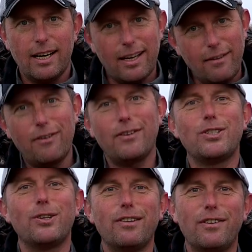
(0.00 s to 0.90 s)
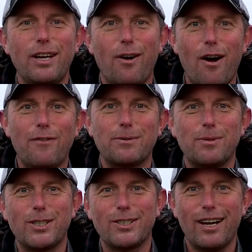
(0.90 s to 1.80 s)
And if you've enjoyed the video half as
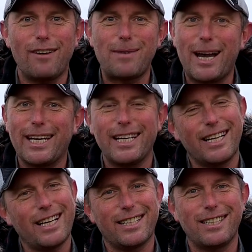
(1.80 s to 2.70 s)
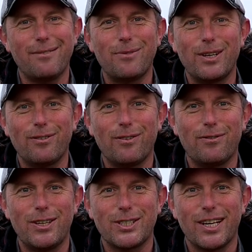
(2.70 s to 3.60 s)
much as I have making it and catching them wonderful
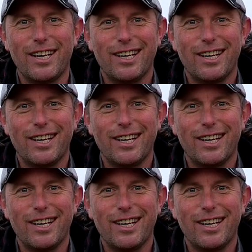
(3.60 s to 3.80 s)
fish,